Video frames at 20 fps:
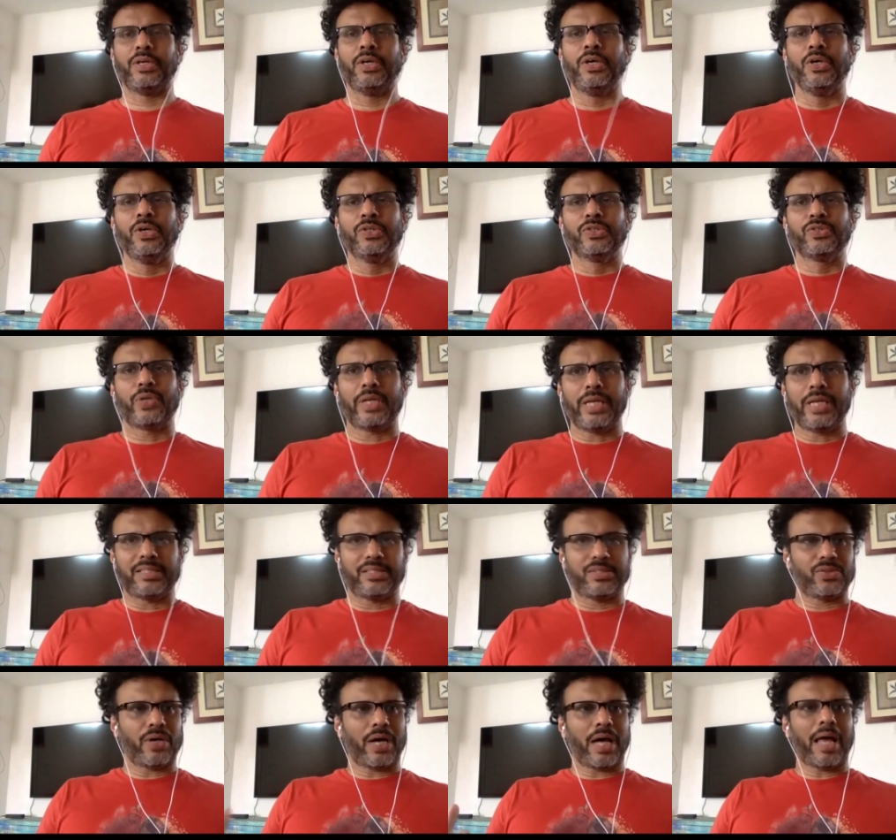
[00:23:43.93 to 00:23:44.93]
So
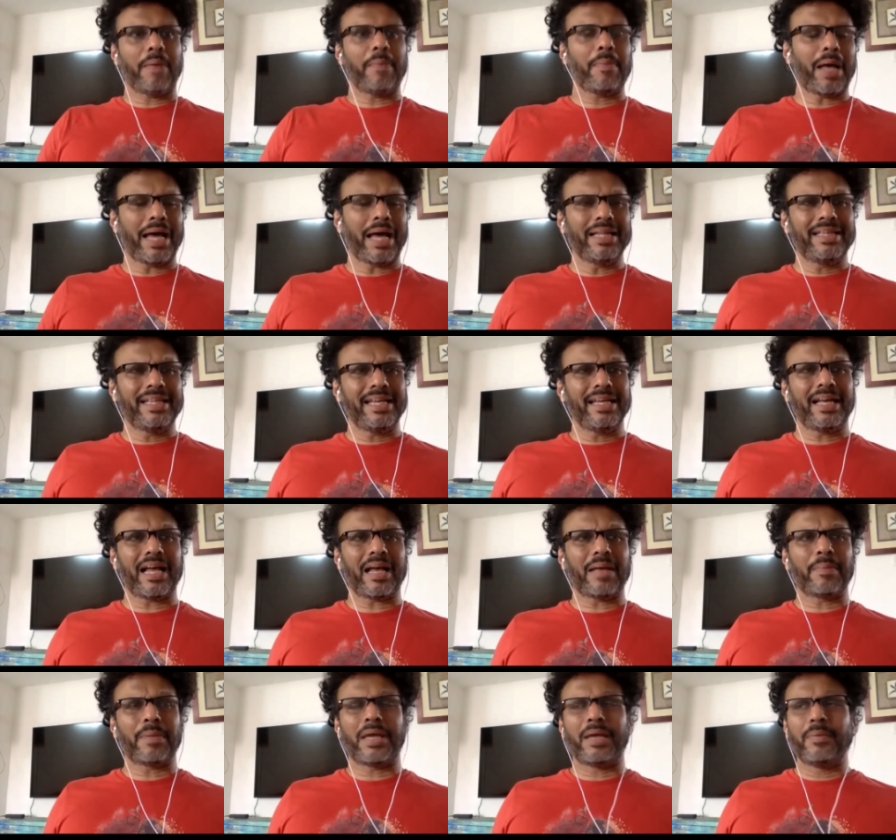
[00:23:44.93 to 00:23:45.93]
yes, so I think
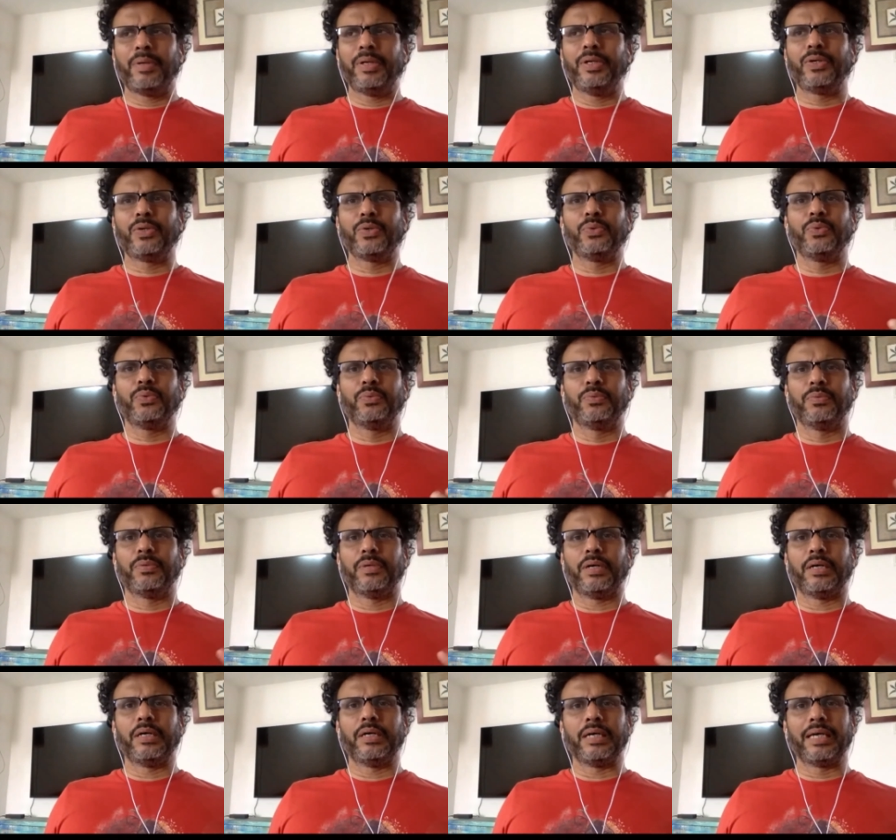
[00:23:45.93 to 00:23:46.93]
I'm able
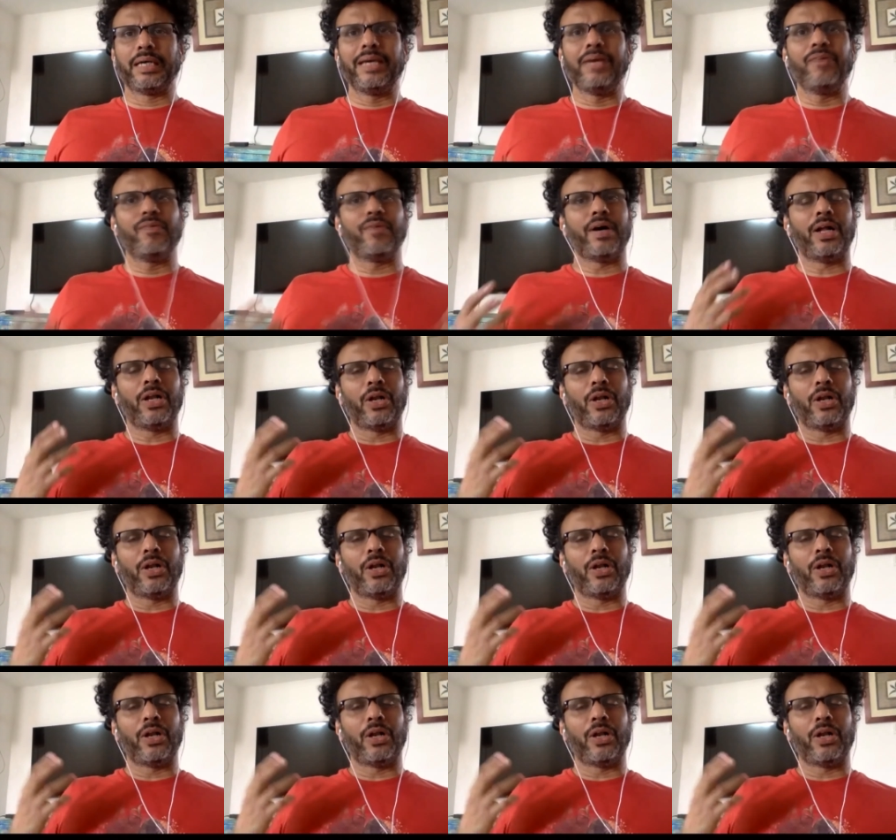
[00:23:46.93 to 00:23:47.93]
to give a lot
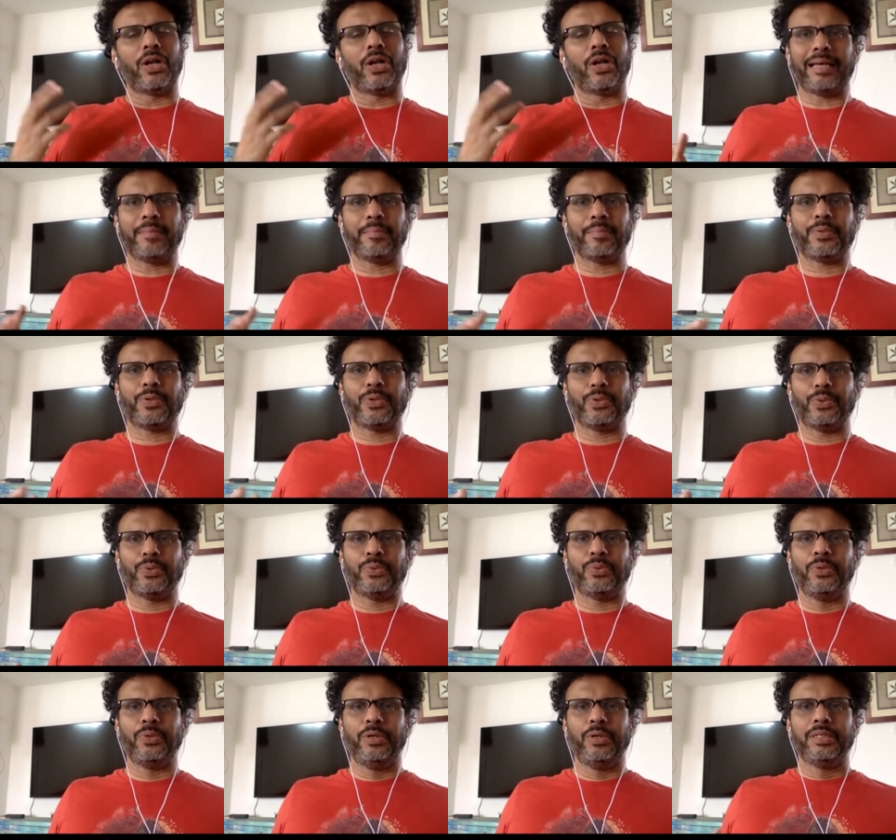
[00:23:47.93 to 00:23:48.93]
of my time
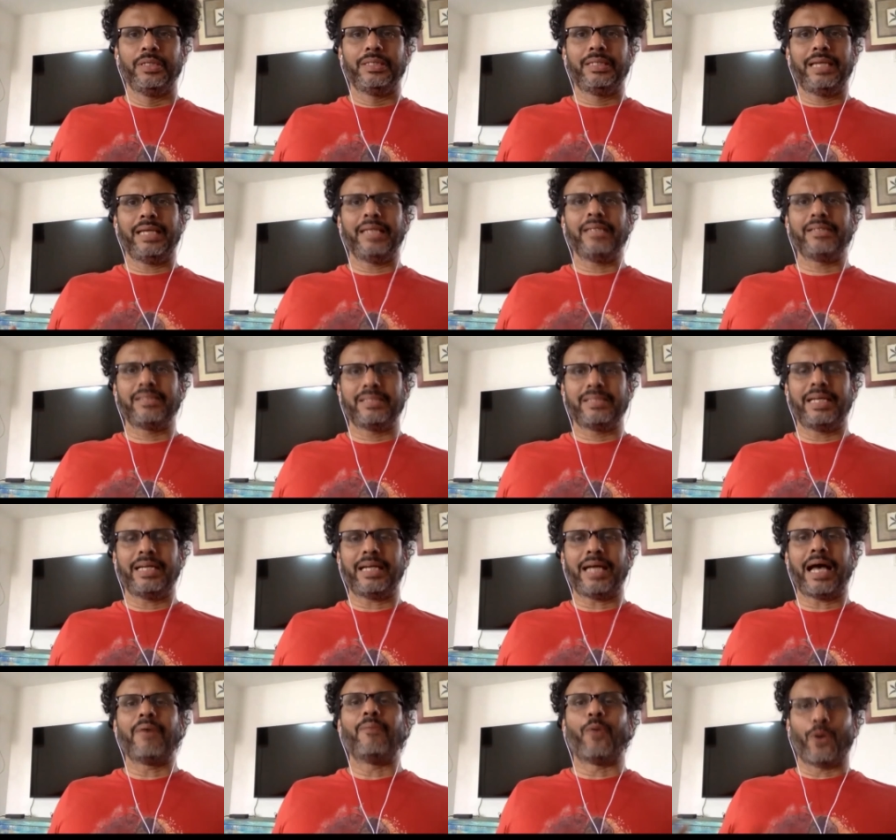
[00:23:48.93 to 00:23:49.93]
to things
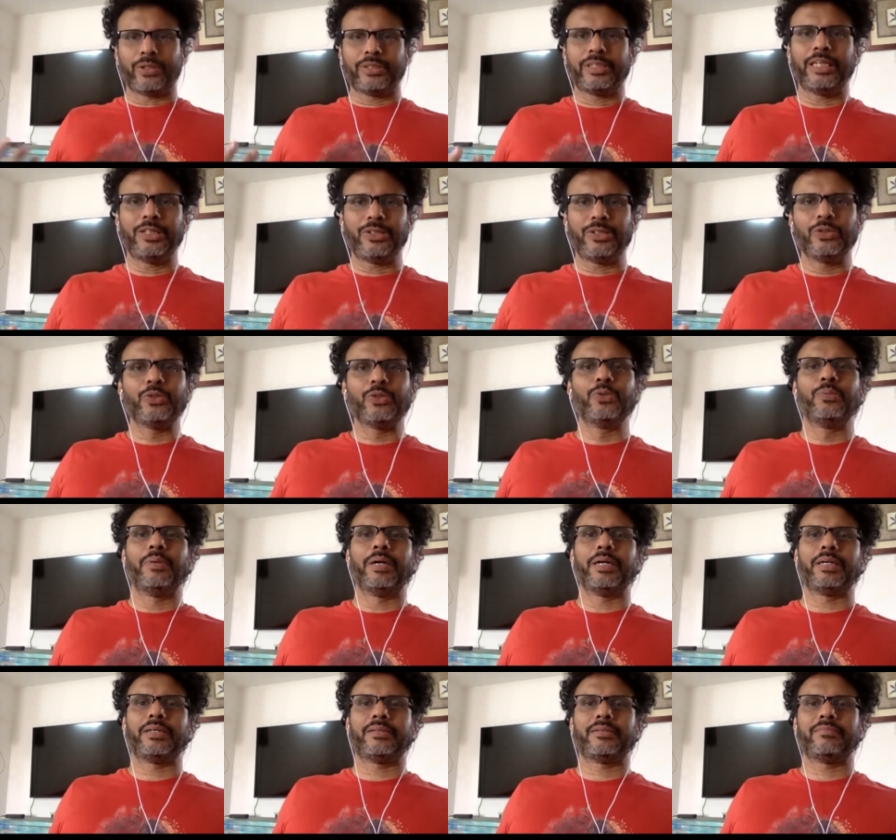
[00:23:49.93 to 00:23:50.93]
that I wanted to do,
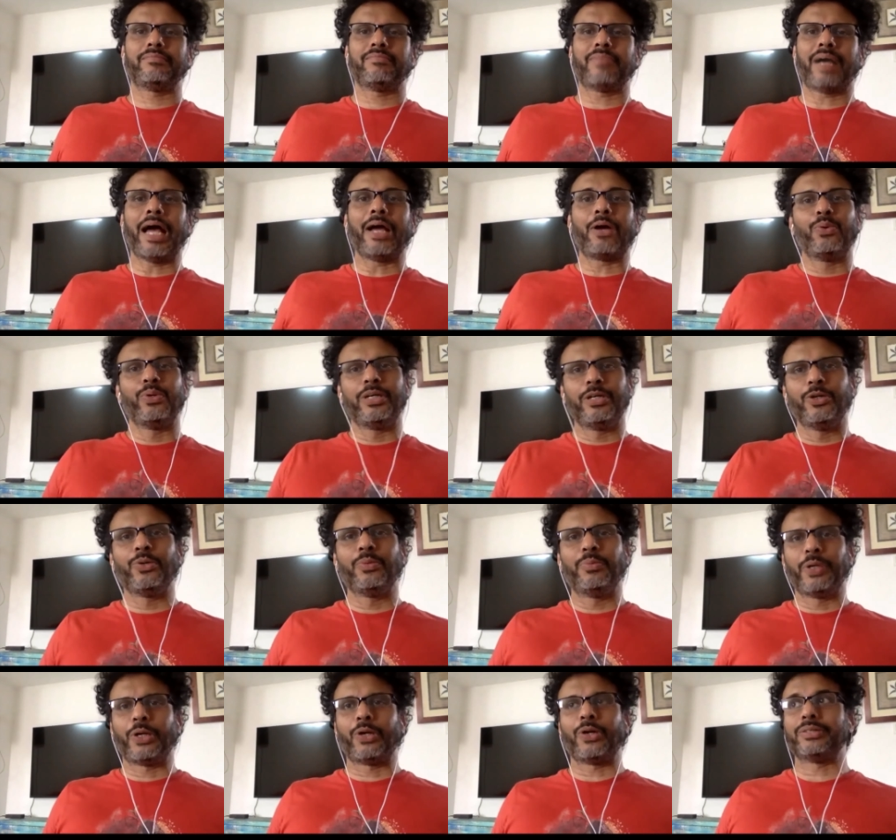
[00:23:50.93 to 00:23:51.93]
but I couldn't
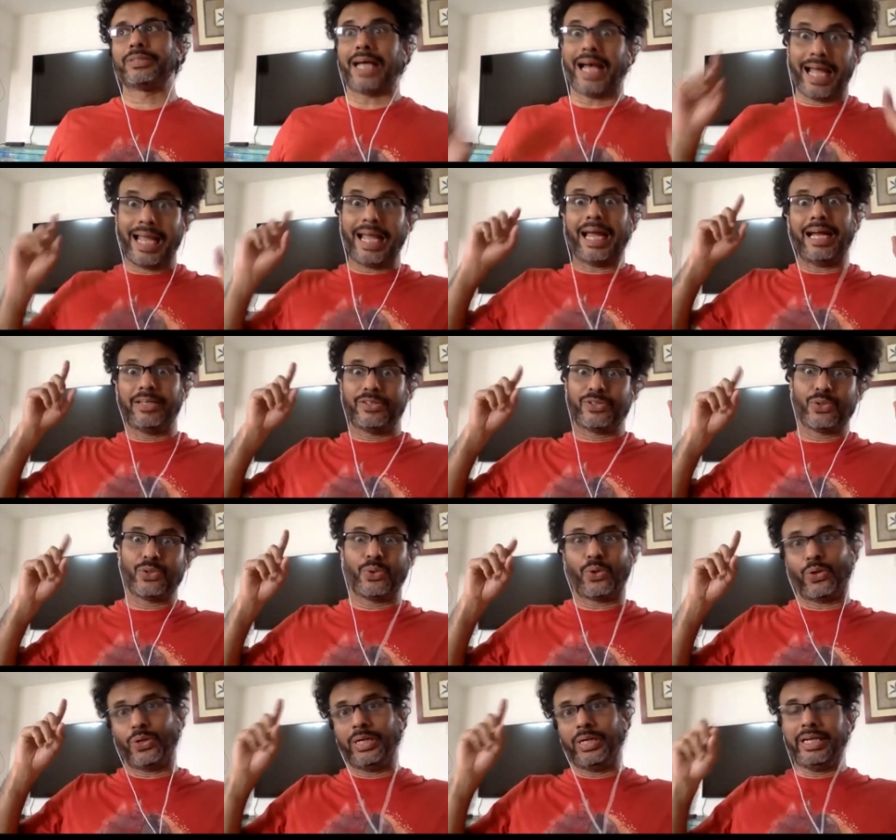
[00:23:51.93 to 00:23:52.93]
do because I had
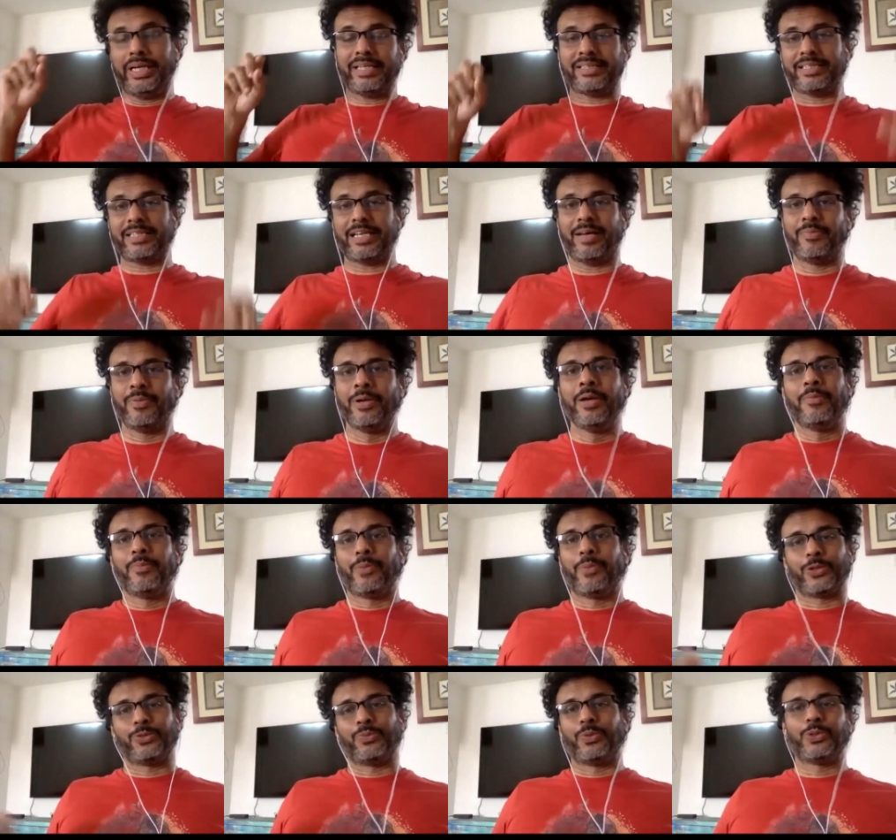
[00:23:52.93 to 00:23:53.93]
so-called less time,
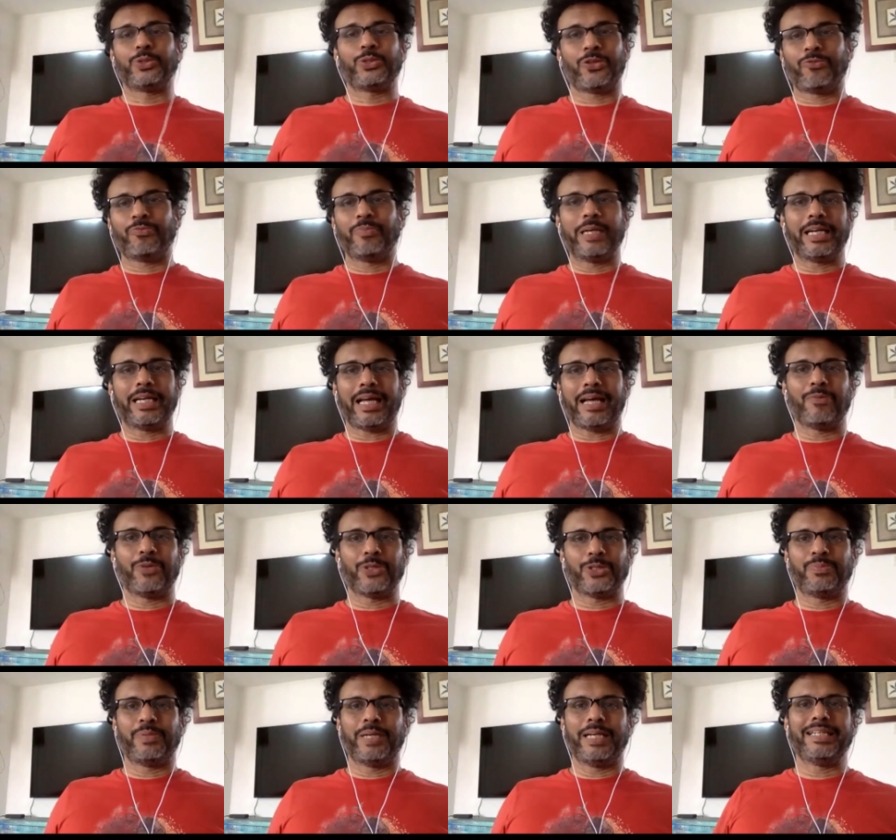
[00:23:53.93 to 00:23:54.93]
because most of my time was
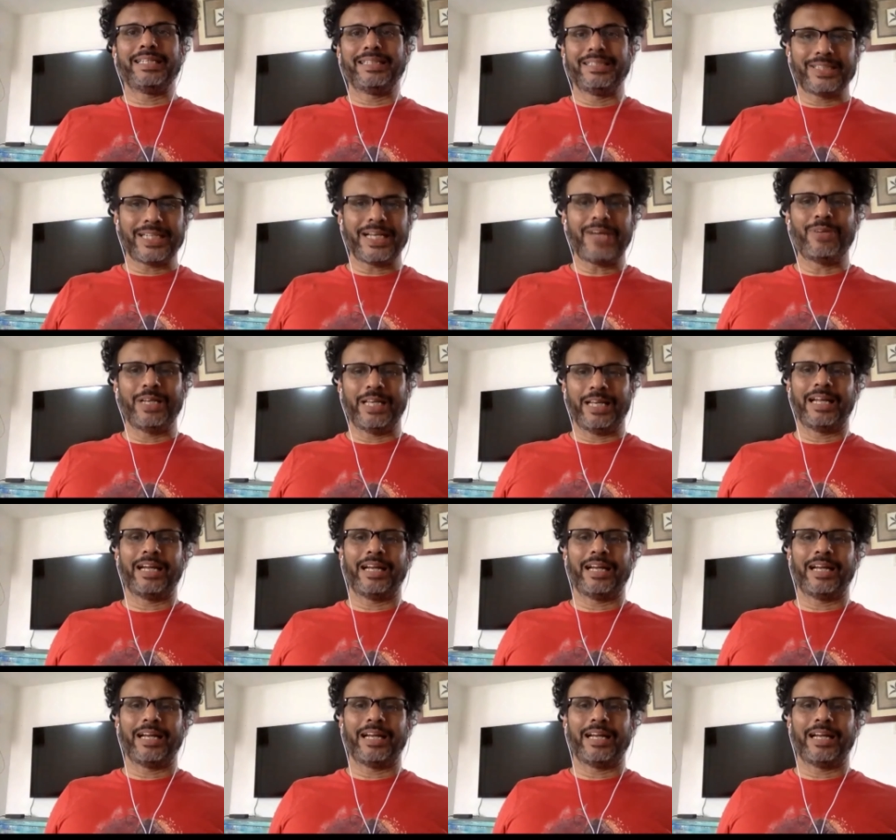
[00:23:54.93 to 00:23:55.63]
spent in traveling.